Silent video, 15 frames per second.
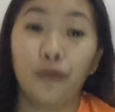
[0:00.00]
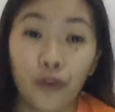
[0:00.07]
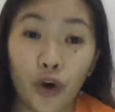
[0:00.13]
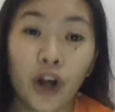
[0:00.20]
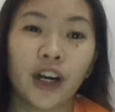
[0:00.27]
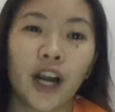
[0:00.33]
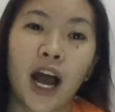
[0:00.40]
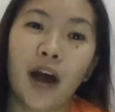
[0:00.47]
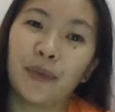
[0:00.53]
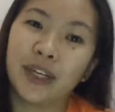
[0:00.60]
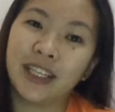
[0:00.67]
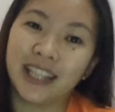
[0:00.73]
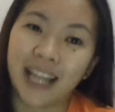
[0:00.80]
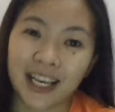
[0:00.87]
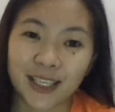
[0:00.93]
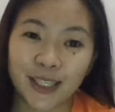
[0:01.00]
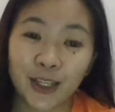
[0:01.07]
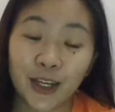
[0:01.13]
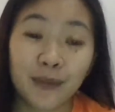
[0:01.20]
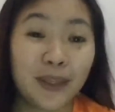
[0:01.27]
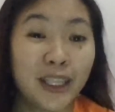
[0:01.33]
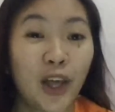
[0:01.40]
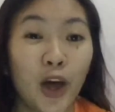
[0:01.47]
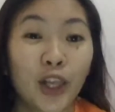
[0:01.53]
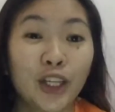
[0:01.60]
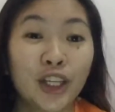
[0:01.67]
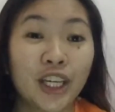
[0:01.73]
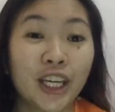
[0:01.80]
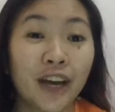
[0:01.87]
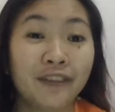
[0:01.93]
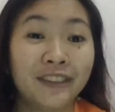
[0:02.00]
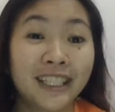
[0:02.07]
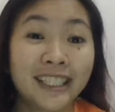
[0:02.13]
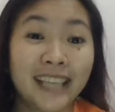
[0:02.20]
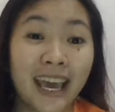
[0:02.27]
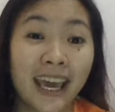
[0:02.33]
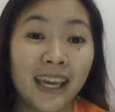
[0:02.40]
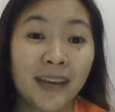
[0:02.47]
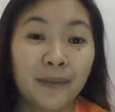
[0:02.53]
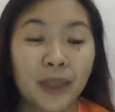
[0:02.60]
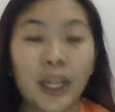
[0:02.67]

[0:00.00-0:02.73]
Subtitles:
For our last terminology of the day,